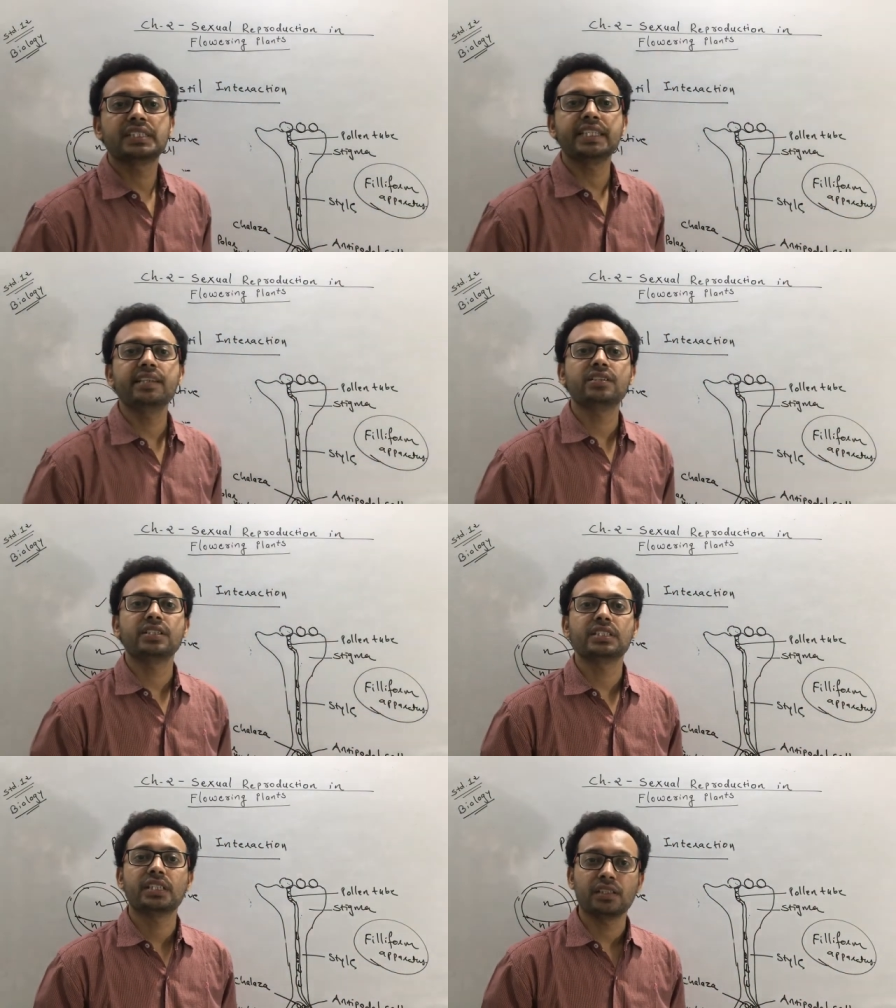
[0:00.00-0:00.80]

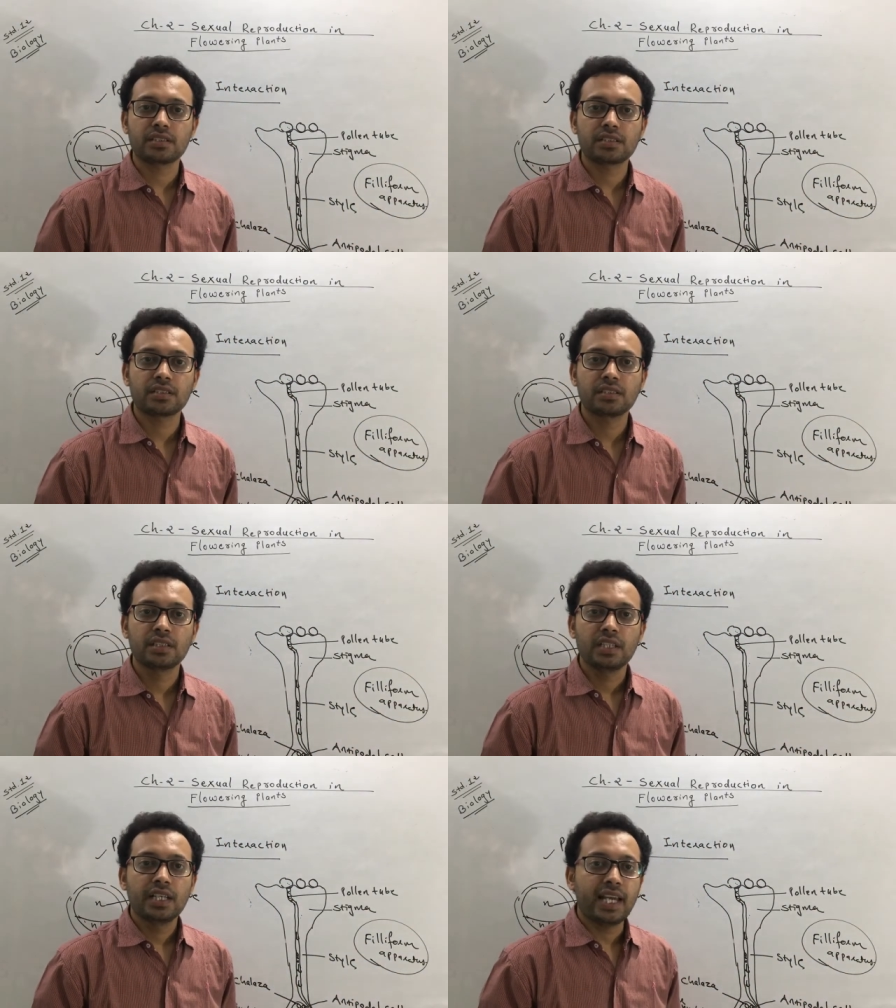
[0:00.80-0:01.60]
synergy cells.
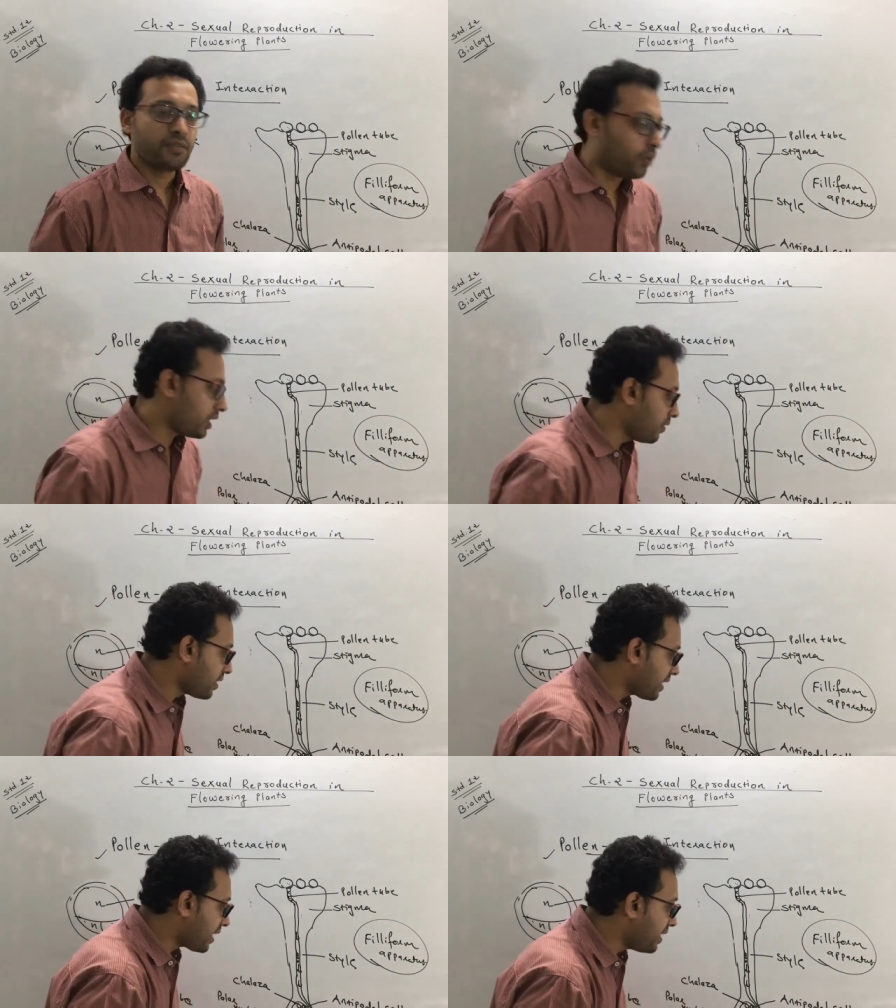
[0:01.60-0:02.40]
And
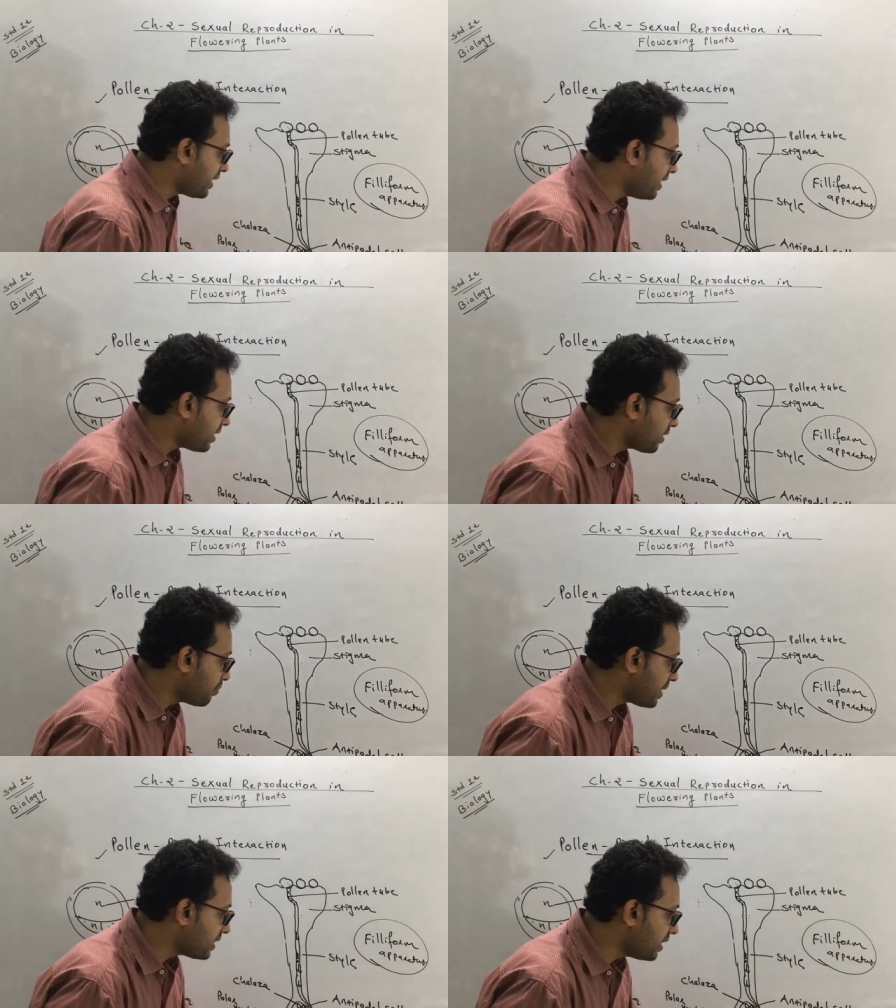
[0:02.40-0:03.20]
whatever the
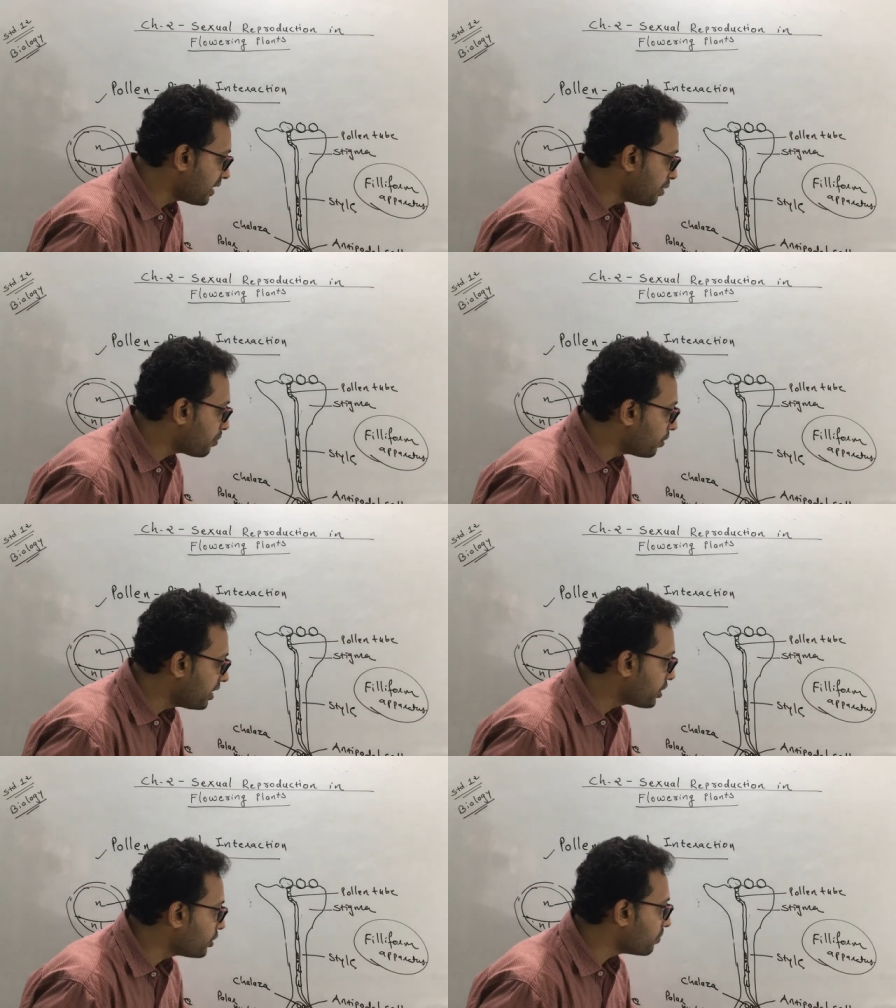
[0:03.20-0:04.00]
content present in
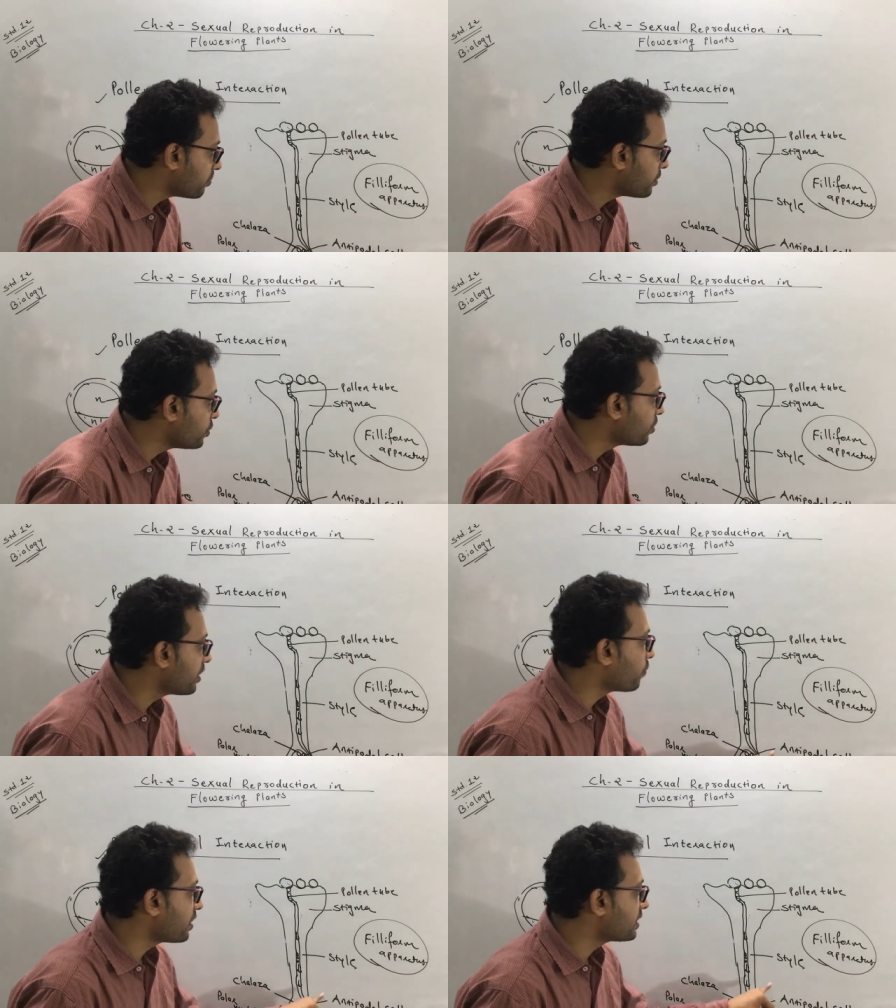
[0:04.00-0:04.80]
pollen tube, you know
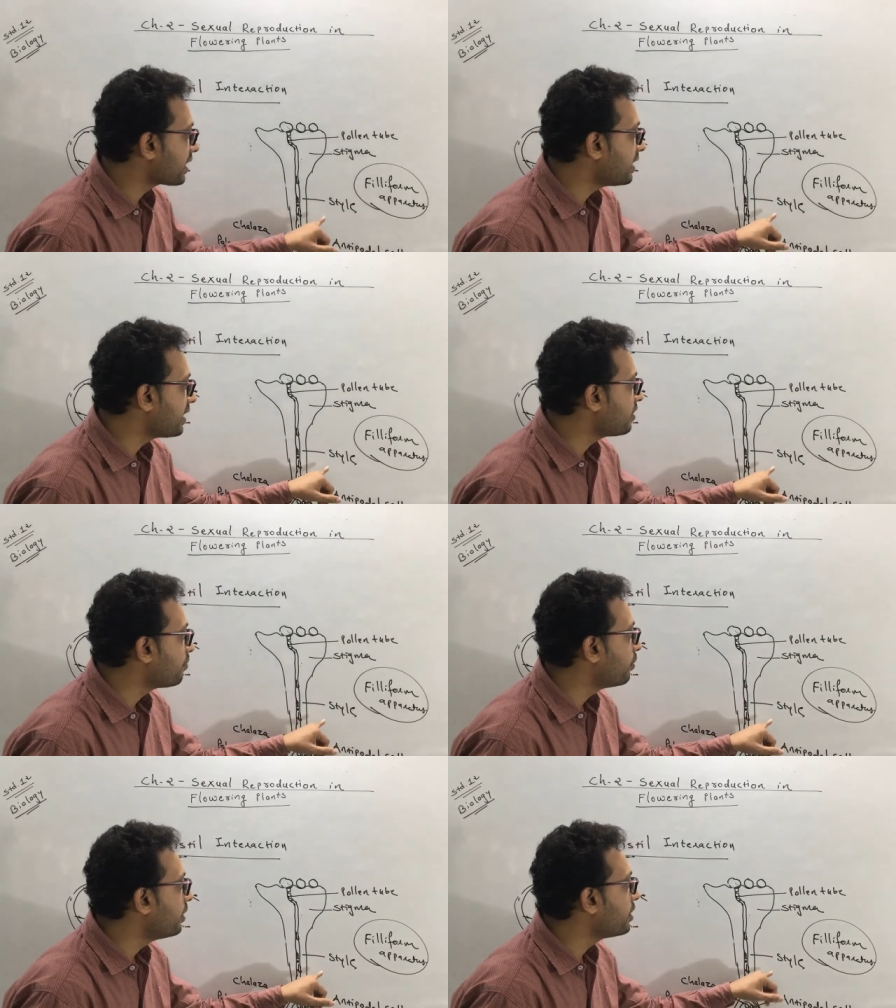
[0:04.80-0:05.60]
that what is the content
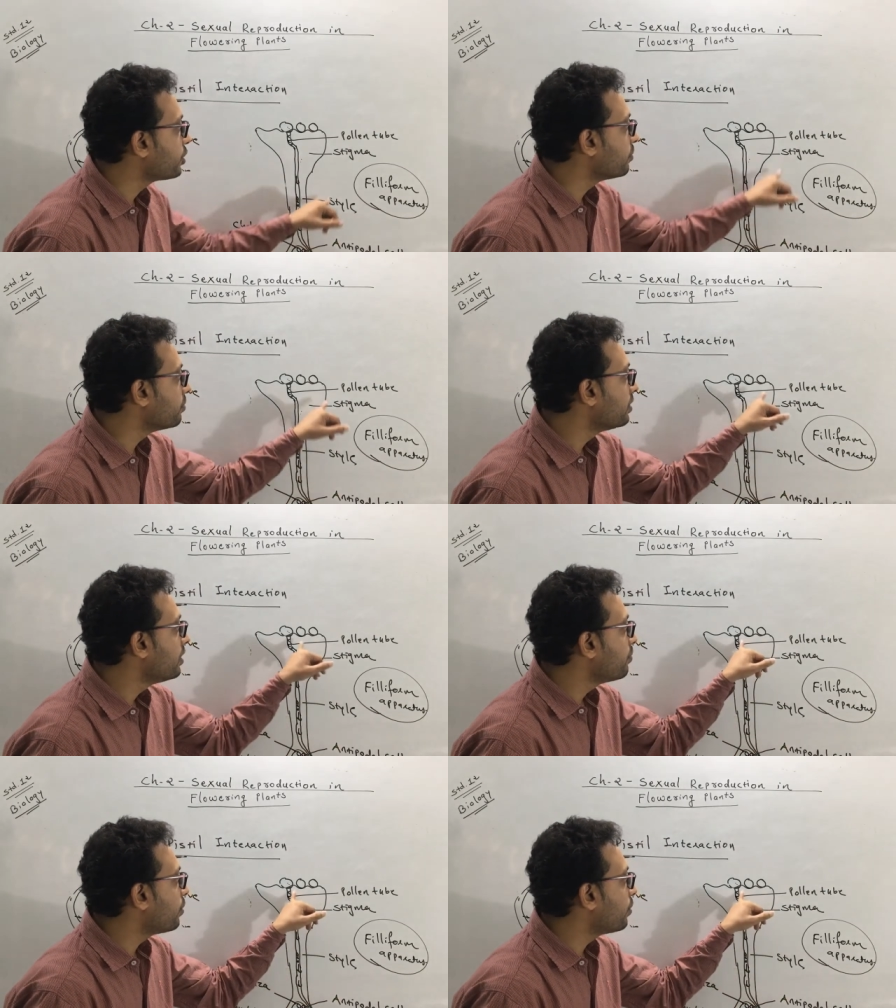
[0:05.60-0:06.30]
of pollen tube?